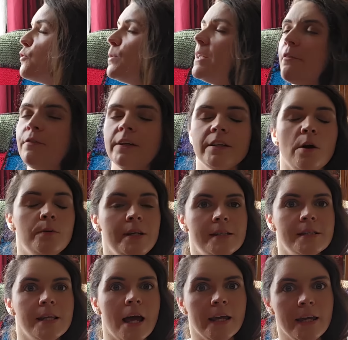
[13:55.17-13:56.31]
we definitely don't need
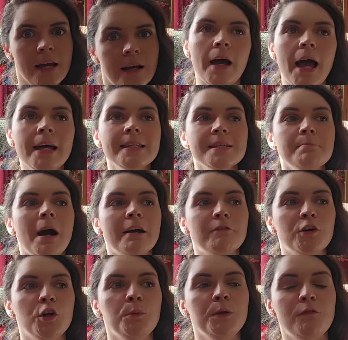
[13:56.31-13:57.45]
today. And in my
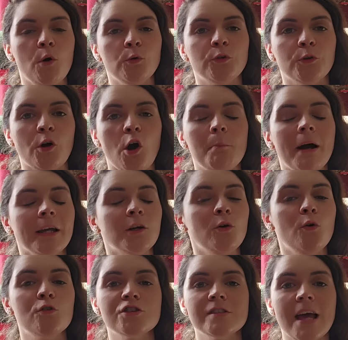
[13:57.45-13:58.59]
room, you've also got my
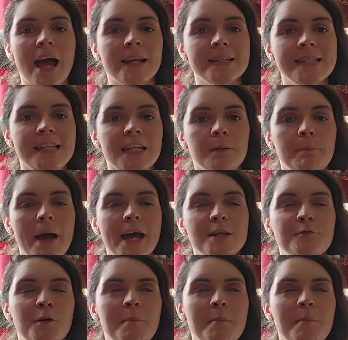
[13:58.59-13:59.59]
gorgeous antique bed from